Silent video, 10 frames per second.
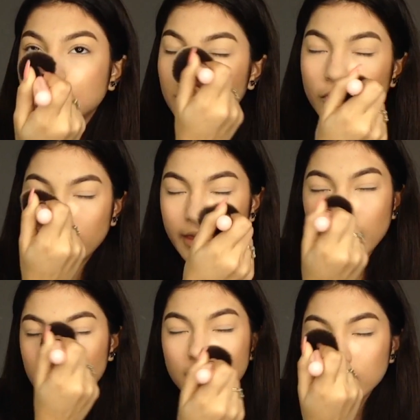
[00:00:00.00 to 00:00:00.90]
with
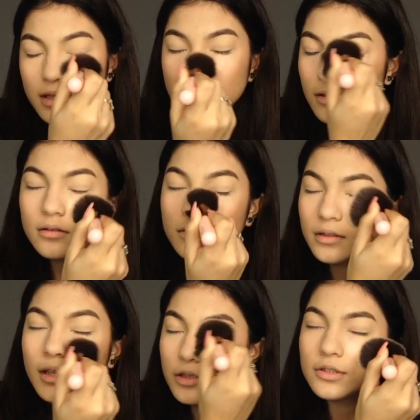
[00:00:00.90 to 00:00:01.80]
anything
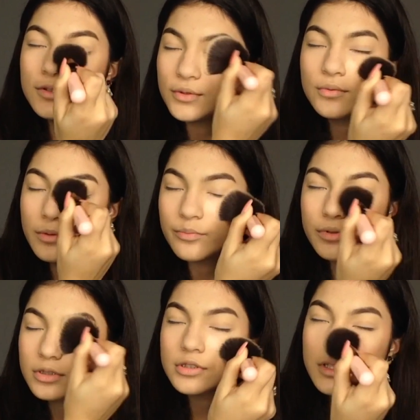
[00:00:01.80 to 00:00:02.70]
that you do with
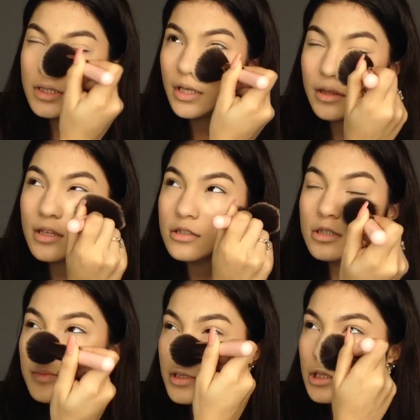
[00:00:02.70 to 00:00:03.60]
brushes, I think
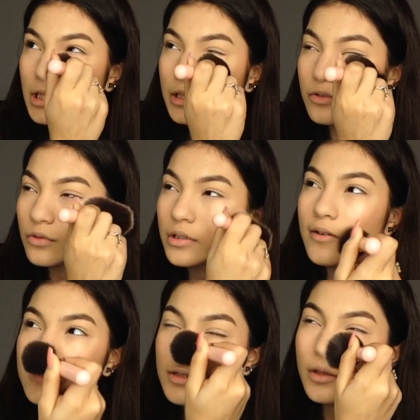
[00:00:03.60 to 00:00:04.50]
just being gentle
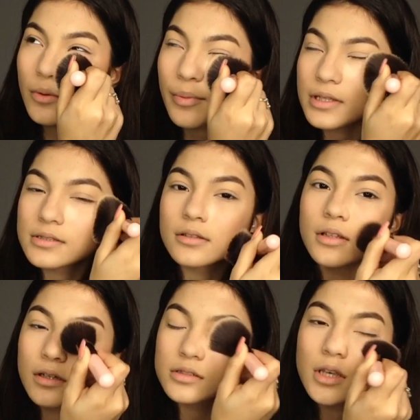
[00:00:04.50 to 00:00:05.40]
gives you the best
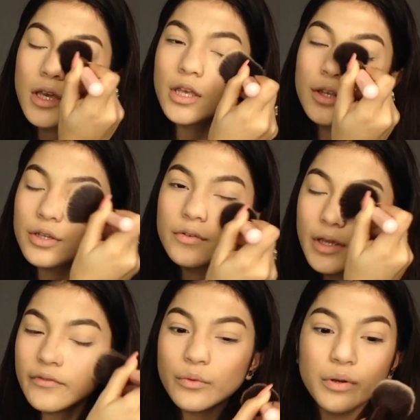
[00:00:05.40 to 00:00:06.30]
looks. You
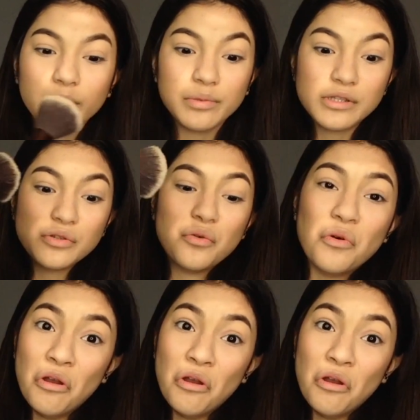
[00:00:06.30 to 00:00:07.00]
never want to be so